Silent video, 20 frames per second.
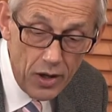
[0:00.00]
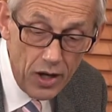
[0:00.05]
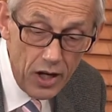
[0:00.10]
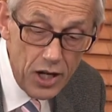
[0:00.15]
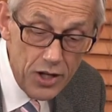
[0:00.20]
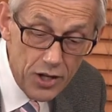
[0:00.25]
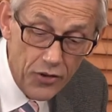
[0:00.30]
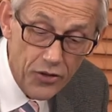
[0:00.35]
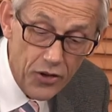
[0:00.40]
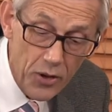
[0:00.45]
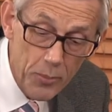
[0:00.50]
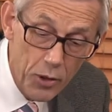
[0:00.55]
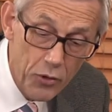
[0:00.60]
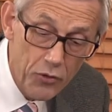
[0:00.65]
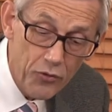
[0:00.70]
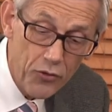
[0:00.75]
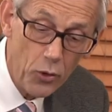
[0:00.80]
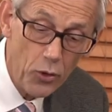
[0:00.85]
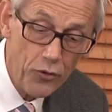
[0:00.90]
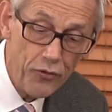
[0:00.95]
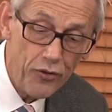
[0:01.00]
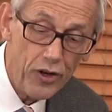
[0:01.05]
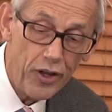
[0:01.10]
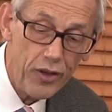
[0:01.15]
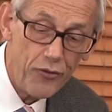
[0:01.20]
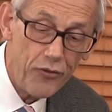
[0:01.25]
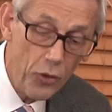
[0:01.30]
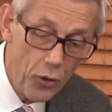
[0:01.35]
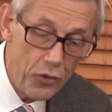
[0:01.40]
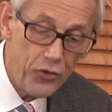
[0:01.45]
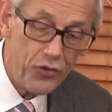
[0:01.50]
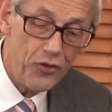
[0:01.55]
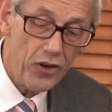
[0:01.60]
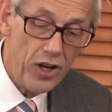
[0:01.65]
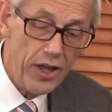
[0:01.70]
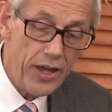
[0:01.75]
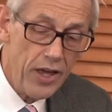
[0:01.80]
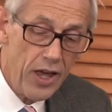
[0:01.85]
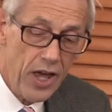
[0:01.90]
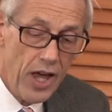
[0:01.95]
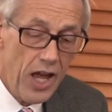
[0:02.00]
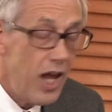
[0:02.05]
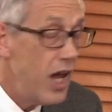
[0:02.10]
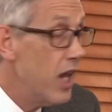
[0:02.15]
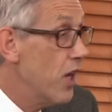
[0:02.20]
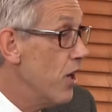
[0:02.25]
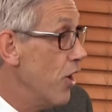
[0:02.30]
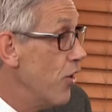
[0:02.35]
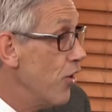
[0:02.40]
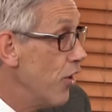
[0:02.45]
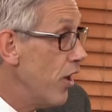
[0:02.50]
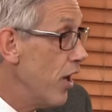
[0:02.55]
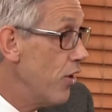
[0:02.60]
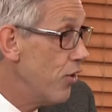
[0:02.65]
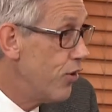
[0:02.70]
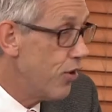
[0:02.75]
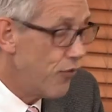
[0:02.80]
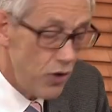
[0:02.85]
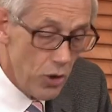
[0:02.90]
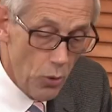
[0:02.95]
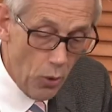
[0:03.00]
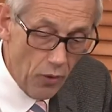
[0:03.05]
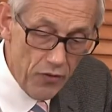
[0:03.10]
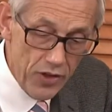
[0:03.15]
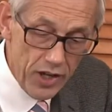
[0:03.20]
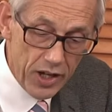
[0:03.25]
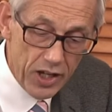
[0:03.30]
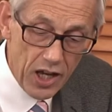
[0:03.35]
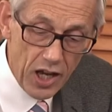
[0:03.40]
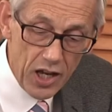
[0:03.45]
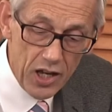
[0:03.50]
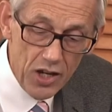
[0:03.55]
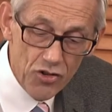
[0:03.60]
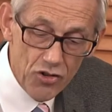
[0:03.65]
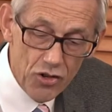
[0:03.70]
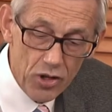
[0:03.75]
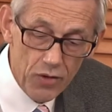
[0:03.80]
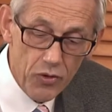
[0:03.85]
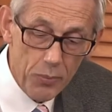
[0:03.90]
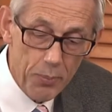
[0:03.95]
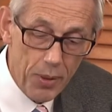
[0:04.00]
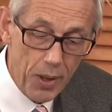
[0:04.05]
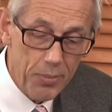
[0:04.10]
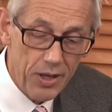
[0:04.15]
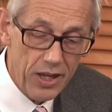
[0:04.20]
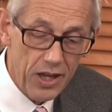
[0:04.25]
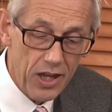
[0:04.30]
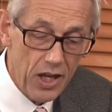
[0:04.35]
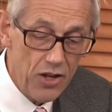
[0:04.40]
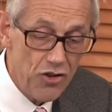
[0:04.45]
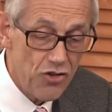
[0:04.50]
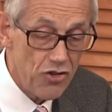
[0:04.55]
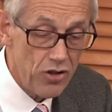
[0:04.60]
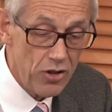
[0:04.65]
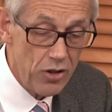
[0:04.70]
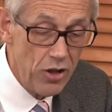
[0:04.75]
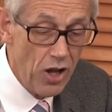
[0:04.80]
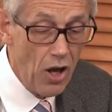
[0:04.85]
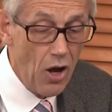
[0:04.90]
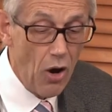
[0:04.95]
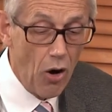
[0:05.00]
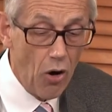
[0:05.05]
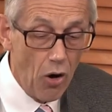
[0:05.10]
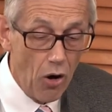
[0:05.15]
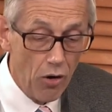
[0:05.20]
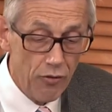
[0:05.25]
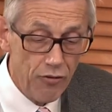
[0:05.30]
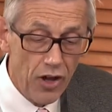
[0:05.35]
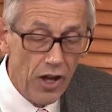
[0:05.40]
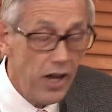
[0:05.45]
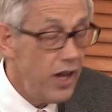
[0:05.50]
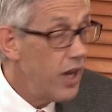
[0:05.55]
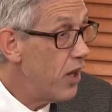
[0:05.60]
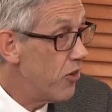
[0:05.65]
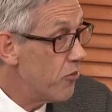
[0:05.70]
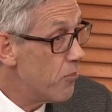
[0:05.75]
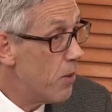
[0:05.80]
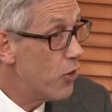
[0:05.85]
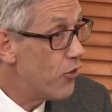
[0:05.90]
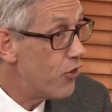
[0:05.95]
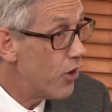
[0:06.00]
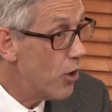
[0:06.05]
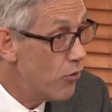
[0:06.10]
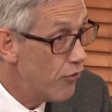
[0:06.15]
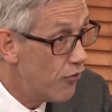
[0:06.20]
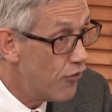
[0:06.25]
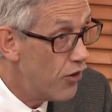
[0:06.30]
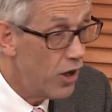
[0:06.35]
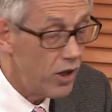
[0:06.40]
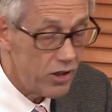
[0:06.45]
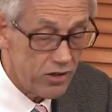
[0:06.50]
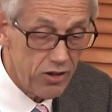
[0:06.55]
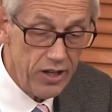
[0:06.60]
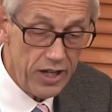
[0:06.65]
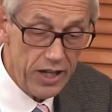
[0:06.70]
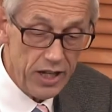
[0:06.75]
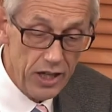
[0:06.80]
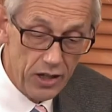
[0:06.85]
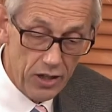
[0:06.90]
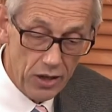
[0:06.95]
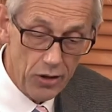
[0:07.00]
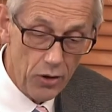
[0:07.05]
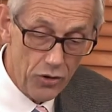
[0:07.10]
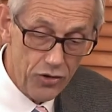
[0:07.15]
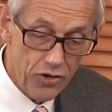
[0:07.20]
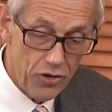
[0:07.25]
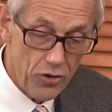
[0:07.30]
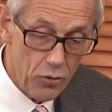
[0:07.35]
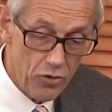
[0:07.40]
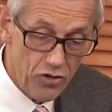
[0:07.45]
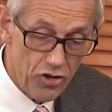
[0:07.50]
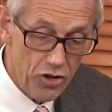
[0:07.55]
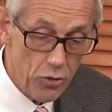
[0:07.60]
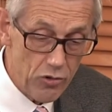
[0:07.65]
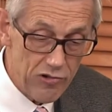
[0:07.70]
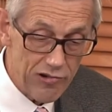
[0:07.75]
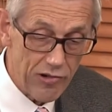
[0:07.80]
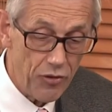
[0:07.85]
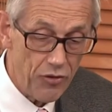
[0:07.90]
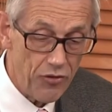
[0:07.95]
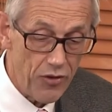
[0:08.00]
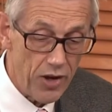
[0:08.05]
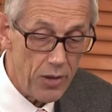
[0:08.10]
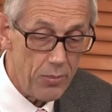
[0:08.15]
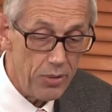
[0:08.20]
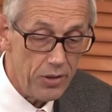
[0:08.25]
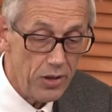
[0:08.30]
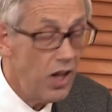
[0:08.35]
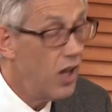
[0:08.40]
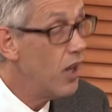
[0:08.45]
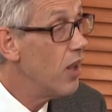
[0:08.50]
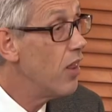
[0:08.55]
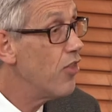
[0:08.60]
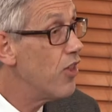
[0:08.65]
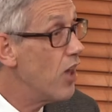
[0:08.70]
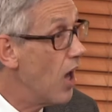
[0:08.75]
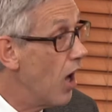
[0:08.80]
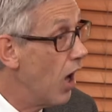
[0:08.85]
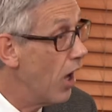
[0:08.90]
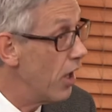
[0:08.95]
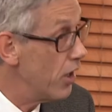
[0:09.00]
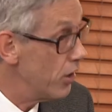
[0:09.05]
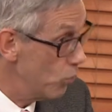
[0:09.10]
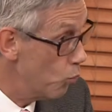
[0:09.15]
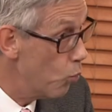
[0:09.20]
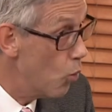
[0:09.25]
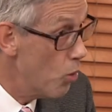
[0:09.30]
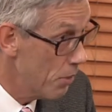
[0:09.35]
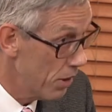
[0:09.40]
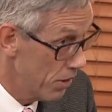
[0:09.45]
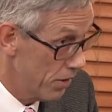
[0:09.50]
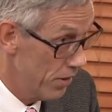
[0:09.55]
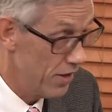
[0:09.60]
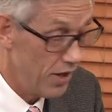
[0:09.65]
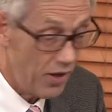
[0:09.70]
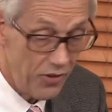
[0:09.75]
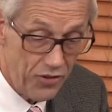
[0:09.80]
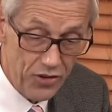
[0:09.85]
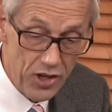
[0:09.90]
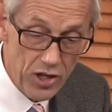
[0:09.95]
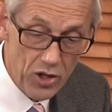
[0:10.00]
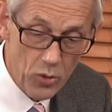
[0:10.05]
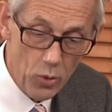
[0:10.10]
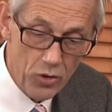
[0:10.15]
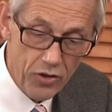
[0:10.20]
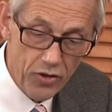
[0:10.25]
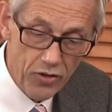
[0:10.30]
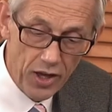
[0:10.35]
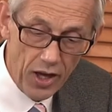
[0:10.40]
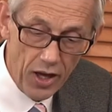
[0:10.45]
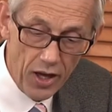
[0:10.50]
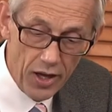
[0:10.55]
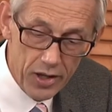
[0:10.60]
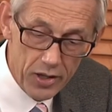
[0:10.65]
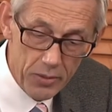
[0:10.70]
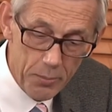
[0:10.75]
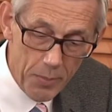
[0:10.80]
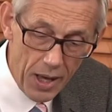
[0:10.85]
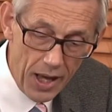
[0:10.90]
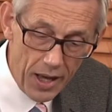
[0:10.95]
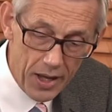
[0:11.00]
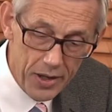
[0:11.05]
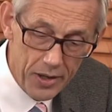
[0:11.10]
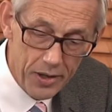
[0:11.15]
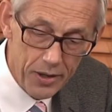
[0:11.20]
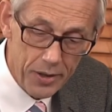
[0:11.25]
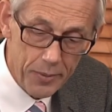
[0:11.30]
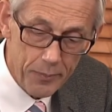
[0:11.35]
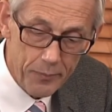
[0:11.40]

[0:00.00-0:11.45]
He did so most forcefully, in an interview on the occasion of the publication of his most overtly ecological children's fable, The Iron Woman, a sequel to The Iron Man.